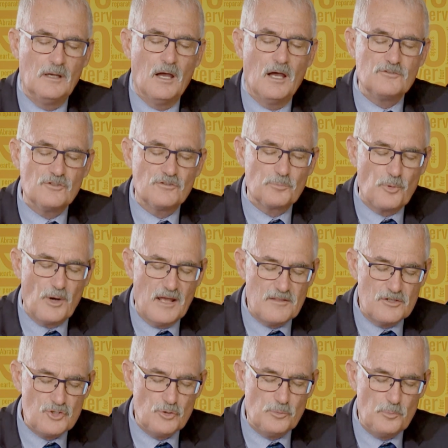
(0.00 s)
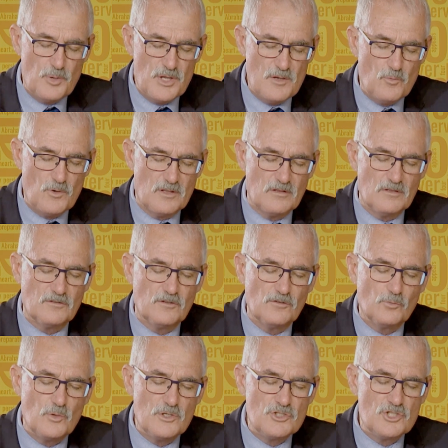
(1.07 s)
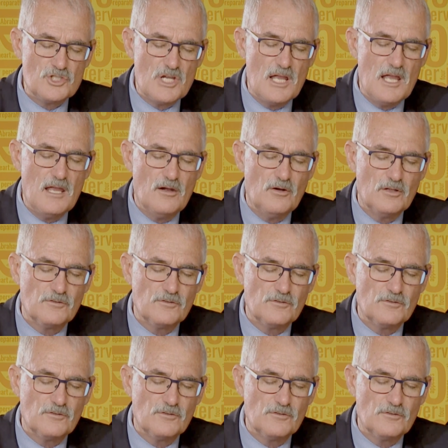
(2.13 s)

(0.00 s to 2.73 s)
I just pray that you'd be with us as we share